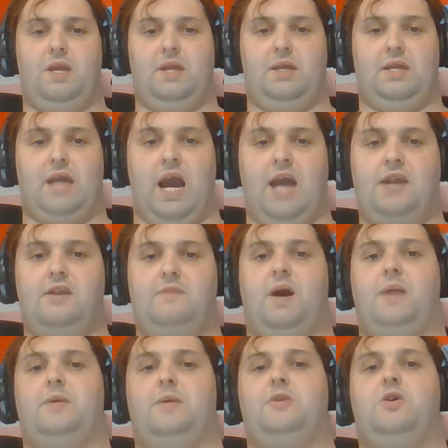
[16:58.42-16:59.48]
being guided
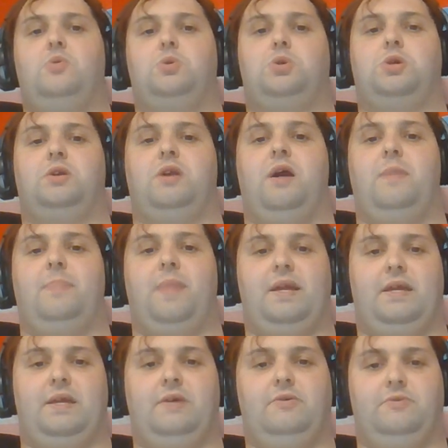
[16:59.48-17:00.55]
by the notion
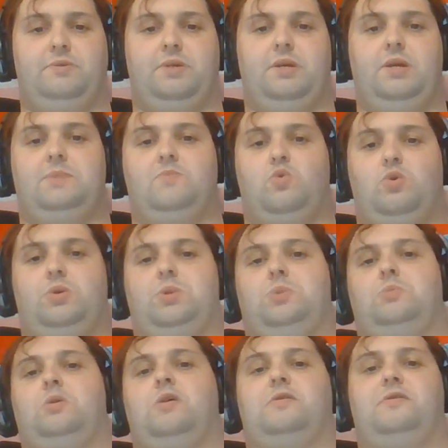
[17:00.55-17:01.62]
that guilt is more
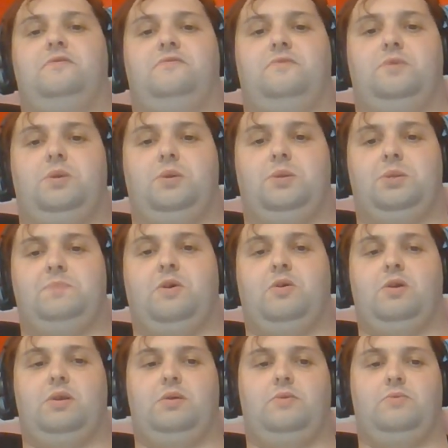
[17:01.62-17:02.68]
destructive to the
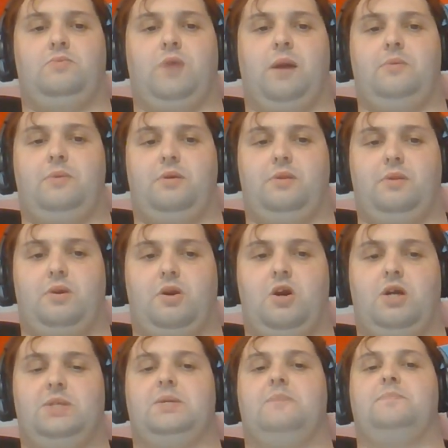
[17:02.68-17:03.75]
spirit rather than the
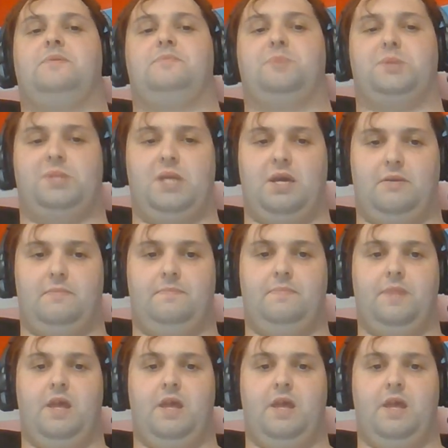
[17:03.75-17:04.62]
concept of sin,